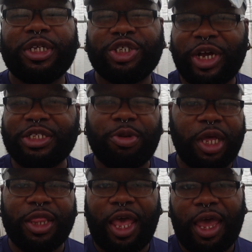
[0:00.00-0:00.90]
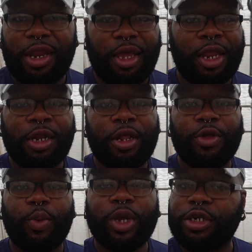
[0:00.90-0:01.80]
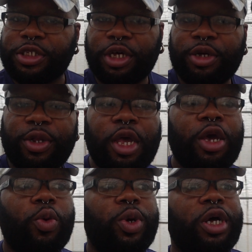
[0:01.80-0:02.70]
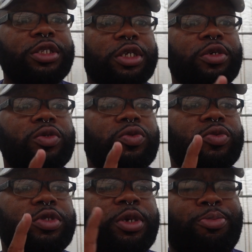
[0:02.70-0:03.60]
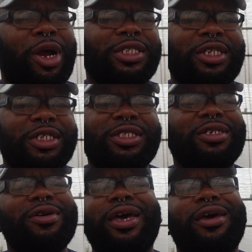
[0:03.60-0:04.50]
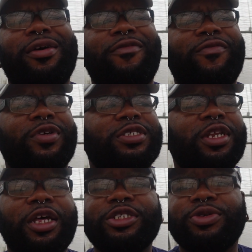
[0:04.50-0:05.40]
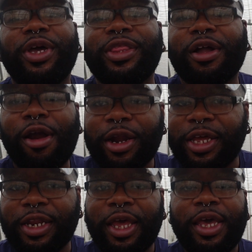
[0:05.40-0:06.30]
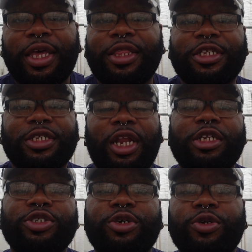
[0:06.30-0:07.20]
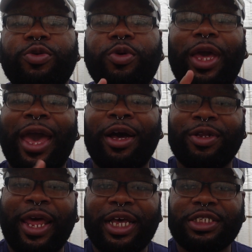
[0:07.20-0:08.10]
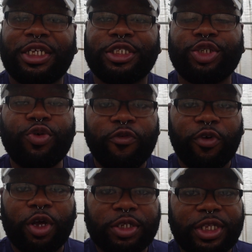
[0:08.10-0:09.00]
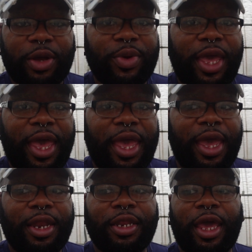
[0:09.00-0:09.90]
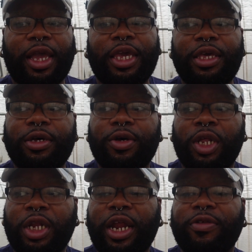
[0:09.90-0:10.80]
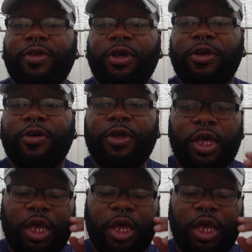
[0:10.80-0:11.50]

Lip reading: transplant that in another week or so. We also surprisingly still have cilantro in the garden. The cilantro outlasted 2 frosts that we had that kill a lot of the